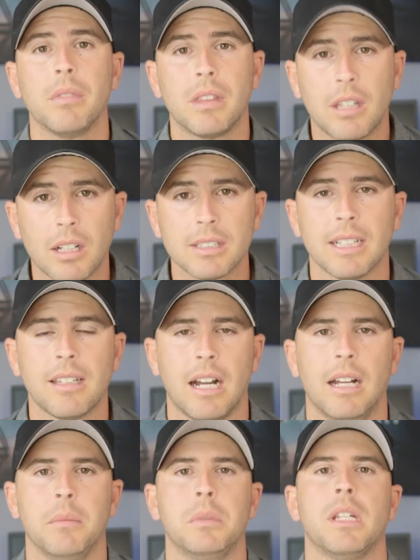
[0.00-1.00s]
Does at
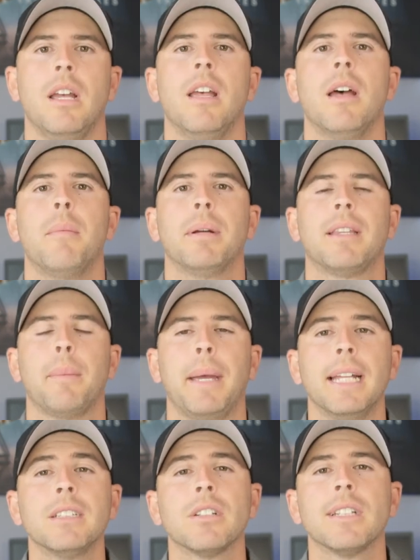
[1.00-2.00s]
times, but
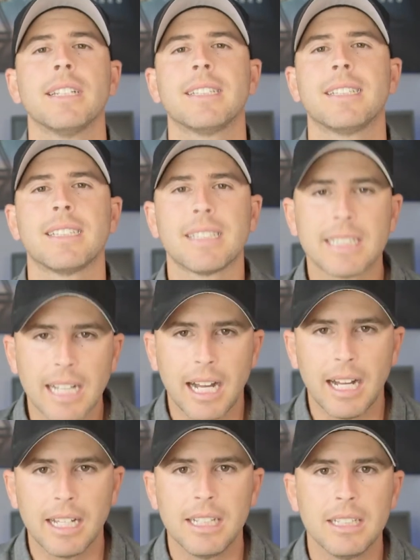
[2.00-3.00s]
depends on the
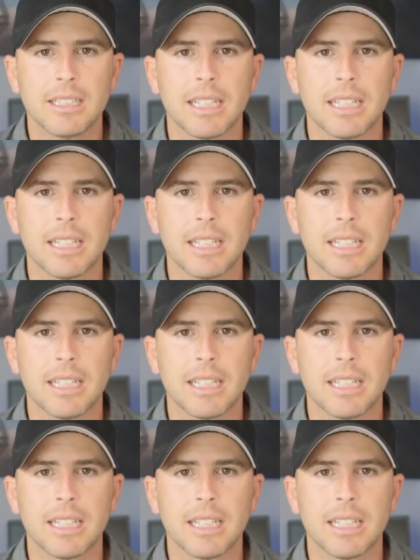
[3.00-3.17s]
size